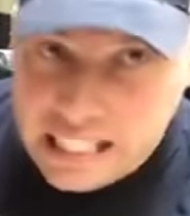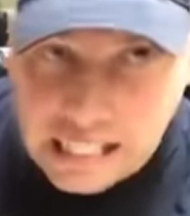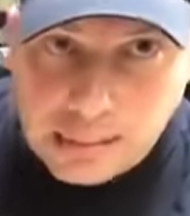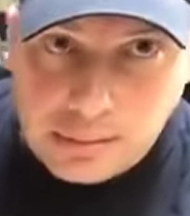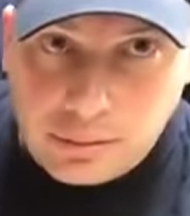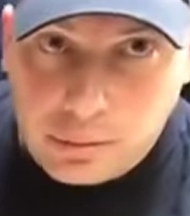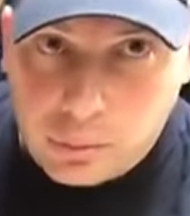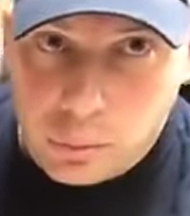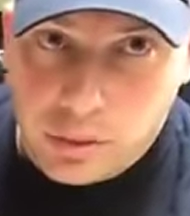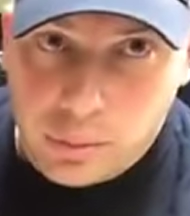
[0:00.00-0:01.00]
kit,
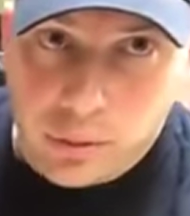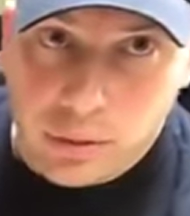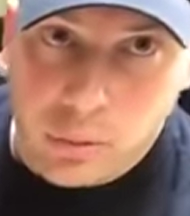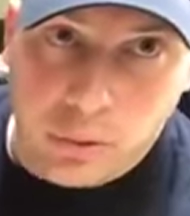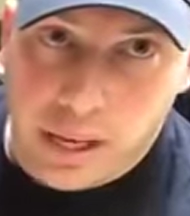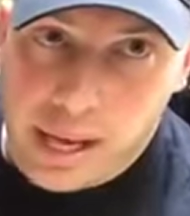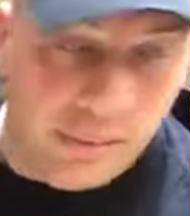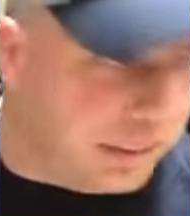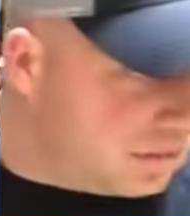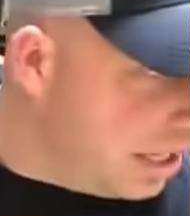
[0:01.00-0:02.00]
really, really cool to have. I
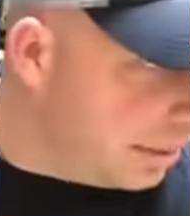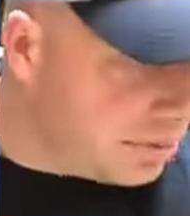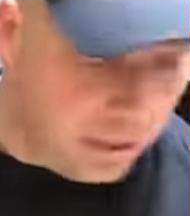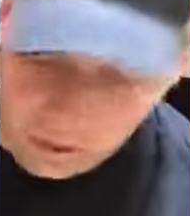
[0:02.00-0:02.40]
think Jacob's going